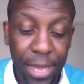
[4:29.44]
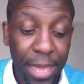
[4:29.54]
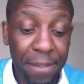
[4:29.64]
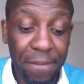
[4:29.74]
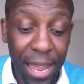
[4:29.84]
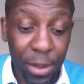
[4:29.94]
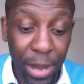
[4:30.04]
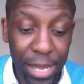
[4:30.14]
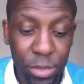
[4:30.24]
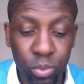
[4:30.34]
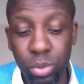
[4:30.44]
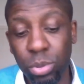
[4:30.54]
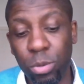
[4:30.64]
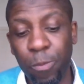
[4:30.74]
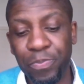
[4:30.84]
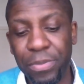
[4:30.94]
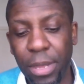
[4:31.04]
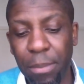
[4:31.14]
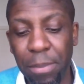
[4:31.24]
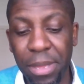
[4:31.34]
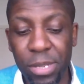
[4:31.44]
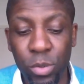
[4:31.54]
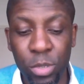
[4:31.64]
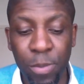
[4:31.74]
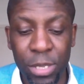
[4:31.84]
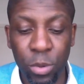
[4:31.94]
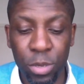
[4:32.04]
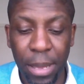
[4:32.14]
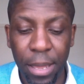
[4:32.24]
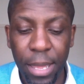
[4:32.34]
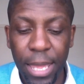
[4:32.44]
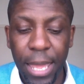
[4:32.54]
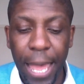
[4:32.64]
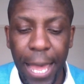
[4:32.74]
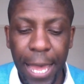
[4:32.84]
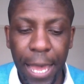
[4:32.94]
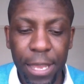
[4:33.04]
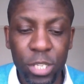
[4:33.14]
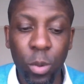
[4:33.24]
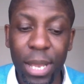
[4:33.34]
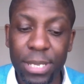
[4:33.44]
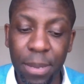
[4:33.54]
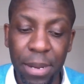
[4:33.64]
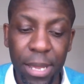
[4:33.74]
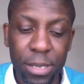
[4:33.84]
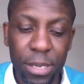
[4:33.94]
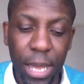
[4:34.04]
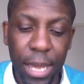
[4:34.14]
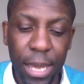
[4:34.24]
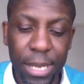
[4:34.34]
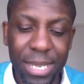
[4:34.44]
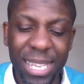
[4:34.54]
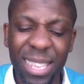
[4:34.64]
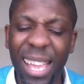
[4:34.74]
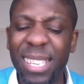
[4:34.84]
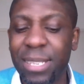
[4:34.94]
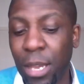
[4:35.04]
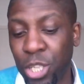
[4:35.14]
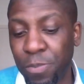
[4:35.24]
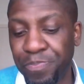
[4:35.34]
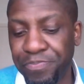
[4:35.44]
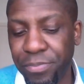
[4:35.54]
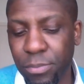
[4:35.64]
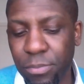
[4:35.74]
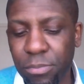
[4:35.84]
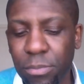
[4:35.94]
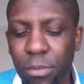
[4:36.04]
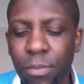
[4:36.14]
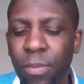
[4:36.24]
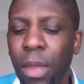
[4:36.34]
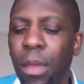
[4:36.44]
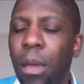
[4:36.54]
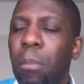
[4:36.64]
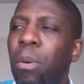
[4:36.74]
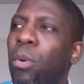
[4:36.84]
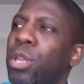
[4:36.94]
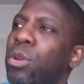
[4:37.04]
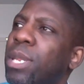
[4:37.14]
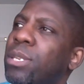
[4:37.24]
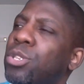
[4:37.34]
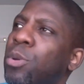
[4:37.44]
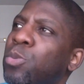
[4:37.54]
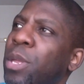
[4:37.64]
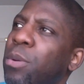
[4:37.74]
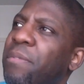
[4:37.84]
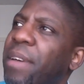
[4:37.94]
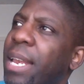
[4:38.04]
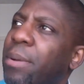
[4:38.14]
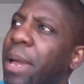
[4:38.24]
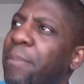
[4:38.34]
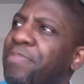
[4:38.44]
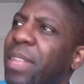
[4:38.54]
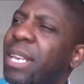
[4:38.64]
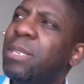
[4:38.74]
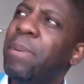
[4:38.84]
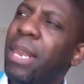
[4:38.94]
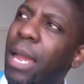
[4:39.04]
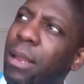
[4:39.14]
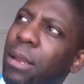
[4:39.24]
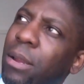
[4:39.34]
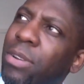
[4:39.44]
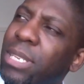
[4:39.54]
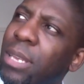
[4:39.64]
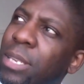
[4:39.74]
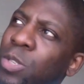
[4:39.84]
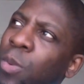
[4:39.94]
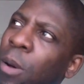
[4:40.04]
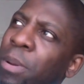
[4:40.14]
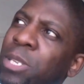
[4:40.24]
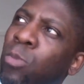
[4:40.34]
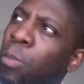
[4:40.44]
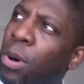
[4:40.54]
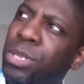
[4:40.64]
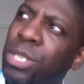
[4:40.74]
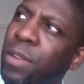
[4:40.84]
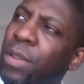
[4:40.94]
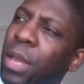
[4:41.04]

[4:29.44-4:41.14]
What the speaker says: Evaluate. Woo. Remember this, talking to my daughter about. It's quite similar. It's like discussion. But what you need to do is when you evaluate, and it's a bit like criticize as well, but it's more positive.